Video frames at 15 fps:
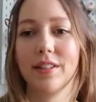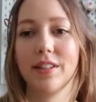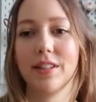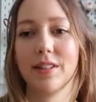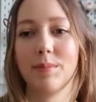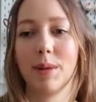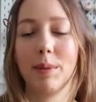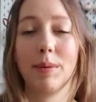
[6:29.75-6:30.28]

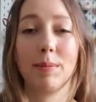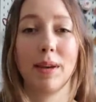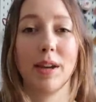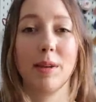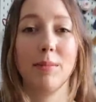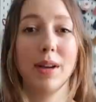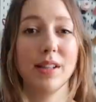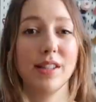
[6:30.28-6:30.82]
Just maybe make a
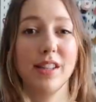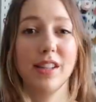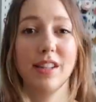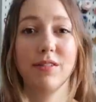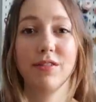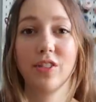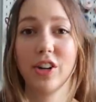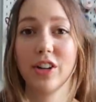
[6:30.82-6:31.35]

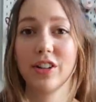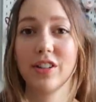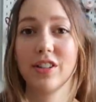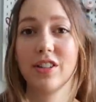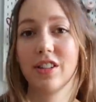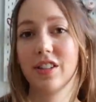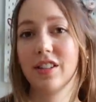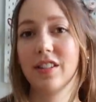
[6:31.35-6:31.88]
muslin first,
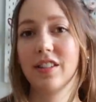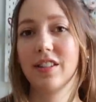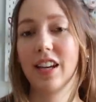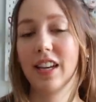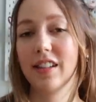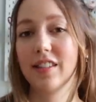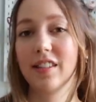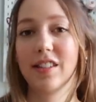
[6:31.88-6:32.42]
just
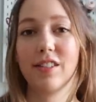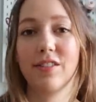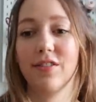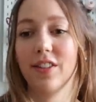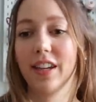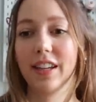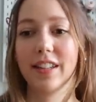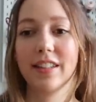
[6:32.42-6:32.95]
test the
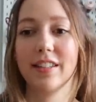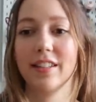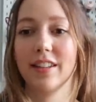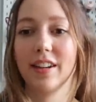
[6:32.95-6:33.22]
fit,